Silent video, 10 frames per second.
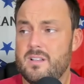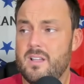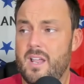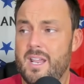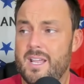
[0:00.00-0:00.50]

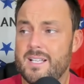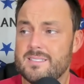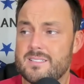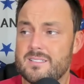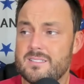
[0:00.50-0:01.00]
And
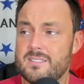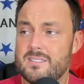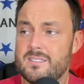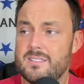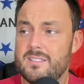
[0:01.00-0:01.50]

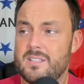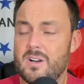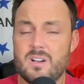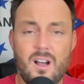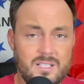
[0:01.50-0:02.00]
they're
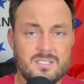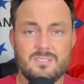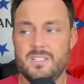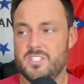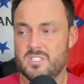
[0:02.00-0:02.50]

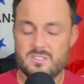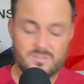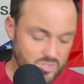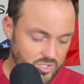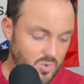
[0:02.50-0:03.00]
constantly just
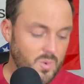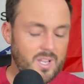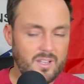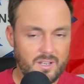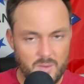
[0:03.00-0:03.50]

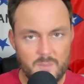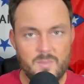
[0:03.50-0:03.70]
doing and